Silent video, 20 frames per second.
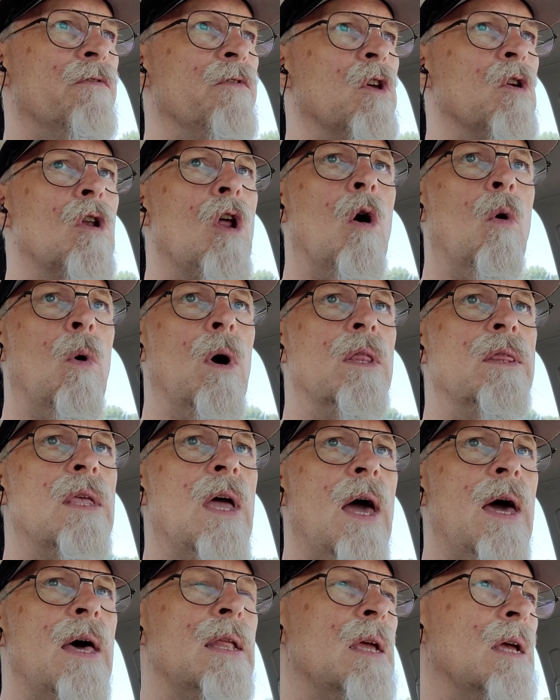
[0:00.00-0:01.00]
you know what
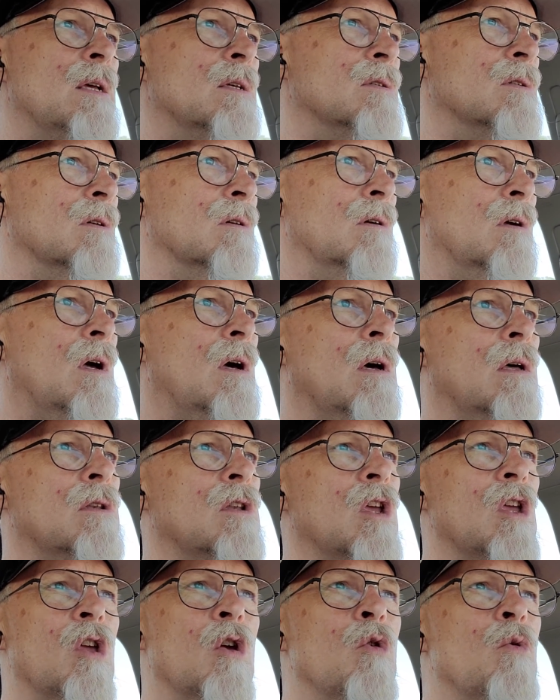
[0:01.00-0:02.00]
that is. Do
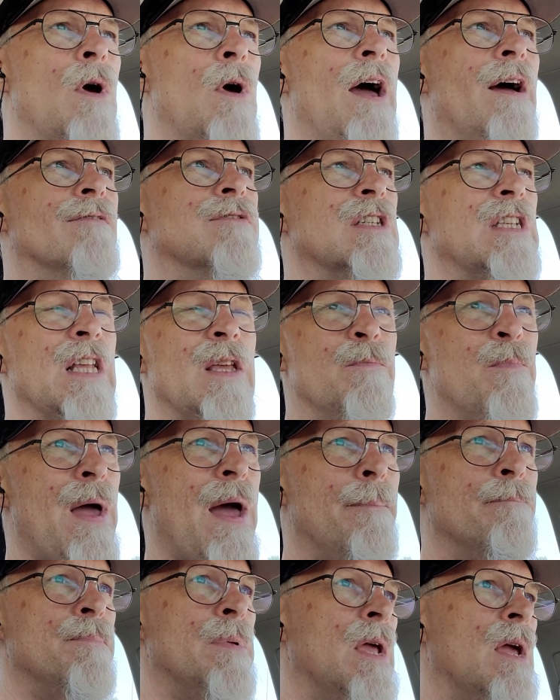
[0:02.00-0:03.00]
you have sleep
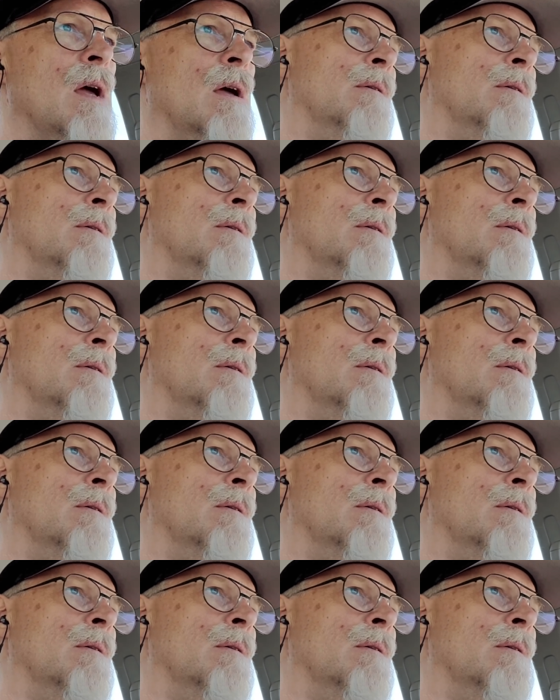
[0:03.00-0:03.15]
apnea?